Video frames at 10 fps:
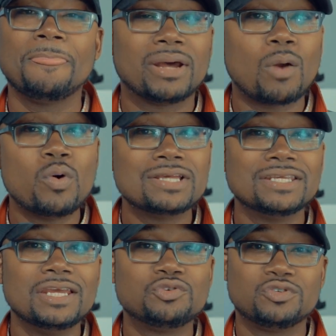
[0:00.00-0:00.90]
But I
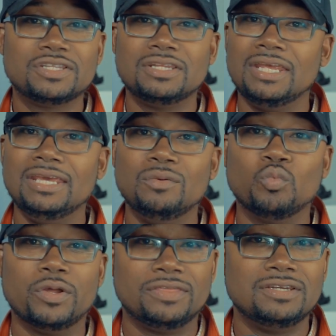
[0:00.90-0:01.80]
was interested
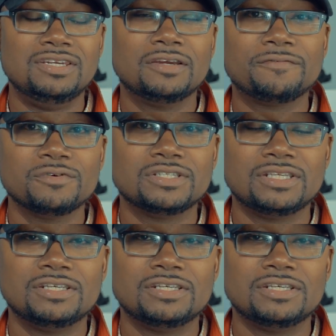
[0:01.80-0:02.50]
in what the difference